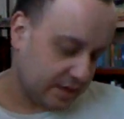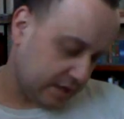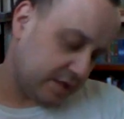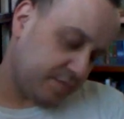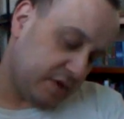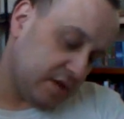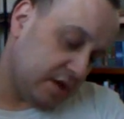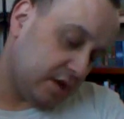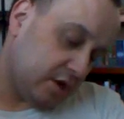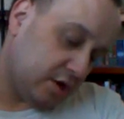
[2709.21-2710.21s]
This is being
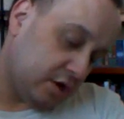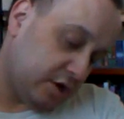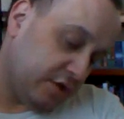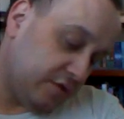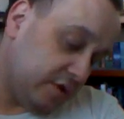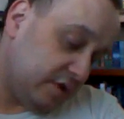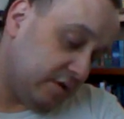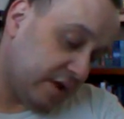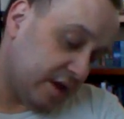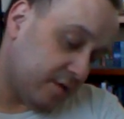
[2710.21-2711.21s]
done on
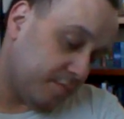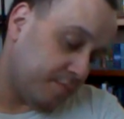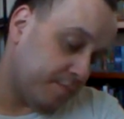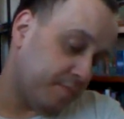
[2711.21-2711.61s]
32 count